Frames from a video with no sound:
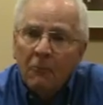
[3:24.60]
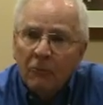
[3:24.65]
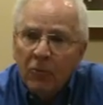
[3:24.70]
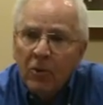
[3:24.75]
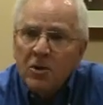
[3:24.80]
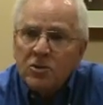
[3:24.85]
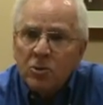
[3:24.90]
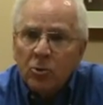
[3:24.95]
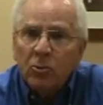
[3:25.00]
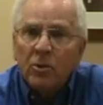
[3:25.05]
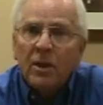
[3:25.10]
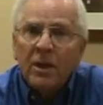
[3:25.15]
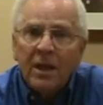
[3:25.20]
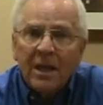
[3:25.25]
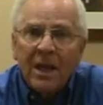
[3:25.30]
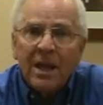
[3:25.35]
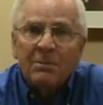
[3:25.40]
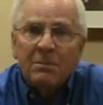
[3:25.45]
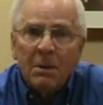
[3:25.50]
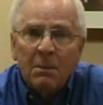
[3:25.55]
Frazier really
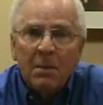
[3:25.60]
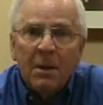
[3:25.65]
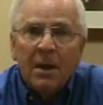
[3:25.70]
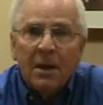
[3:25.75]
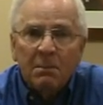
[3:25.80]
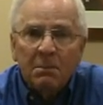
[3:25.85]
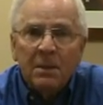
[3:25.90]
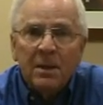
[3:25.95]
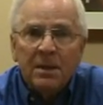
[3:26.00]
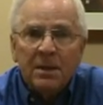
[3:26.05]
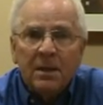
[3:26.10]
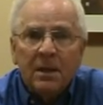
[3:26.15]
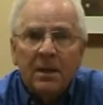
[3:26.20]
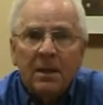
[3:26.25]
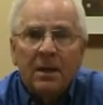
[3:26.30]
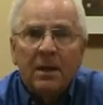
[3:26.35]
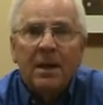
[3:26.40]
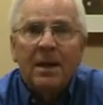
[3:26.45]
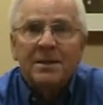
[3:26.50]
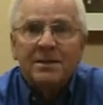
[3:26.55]
gave me back
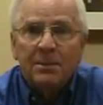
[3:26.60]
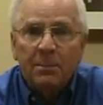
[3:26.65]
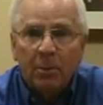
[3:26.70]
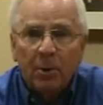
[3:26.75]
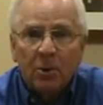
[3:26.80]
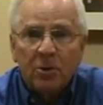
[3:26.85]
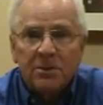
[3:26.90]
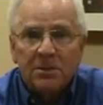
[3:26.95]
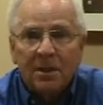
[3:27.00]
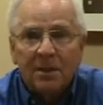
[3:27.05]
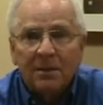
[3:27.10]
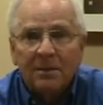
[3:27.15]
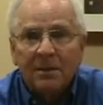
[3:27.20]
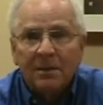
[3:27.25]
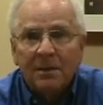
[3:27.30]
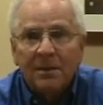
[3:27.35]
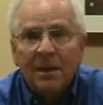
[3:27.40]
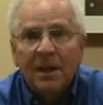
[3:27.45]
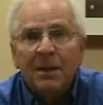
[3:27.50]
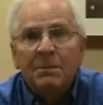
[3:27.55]
me as a person.
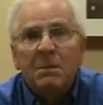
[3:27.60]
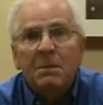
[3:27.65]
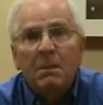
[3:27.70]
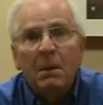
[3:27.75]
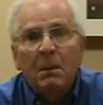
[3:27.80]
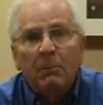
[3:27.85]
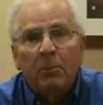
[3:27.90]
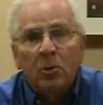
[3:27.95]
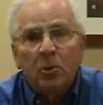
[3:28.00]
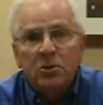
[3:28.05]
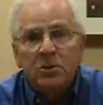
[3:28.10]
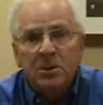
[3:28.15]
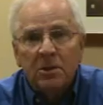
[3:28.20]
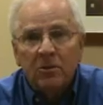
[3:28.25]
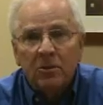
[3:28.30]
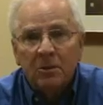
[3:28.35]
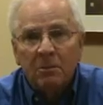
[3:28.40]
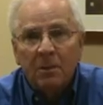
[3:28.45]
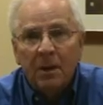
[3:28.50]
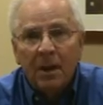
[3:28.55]
They gave me my
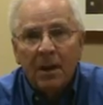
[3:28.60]
personhood